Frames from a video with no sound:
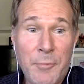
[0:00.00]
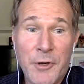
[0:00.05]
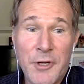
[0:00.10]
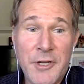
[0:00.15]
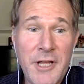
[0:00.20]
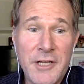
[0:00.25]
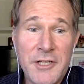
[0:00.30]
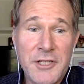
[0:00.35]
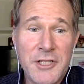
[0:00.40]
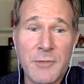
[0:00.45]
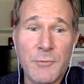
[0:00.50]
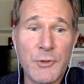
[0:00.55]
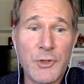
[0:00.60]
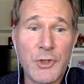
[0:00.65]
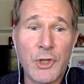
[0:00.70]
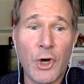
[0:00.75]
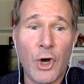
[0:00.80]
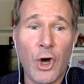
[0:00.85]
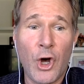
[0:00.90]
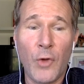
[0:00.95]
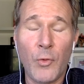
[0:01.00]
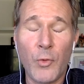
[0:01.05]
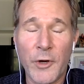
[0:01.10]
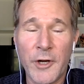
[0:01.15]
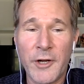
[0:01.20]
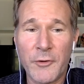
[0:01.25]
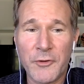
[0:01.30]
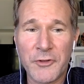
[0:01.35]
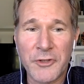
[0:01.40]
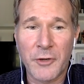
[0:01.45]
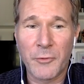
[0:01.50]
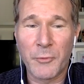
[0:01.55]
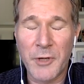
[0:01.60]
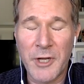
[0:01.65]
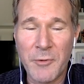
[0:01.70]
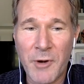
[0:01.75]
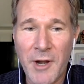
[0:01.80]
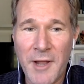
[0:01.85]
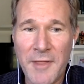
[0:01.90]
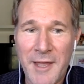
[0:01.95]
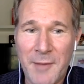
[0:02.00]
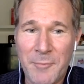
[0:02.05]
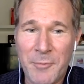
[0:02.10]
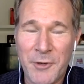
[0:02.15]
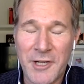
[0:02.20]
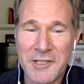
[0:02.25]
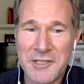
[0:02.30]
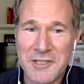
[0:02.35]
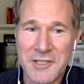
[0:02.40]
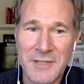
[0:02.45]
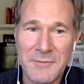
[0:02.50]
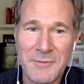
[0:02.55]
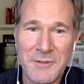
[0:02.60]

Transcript: that to prediction was gold. We're going to rerun that prediction,